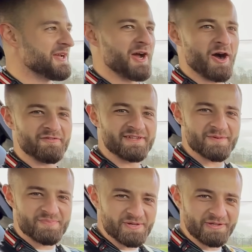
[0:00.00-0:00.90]
of
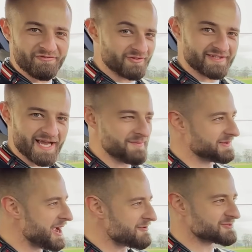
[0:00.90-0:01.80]
that beautiful time. And
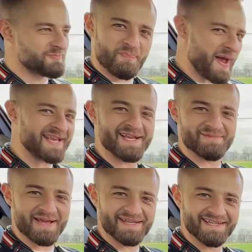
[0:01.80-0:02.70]
I was begging,
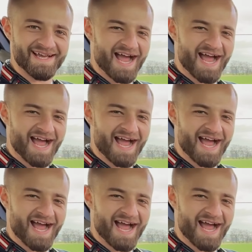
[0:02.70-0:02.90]
man.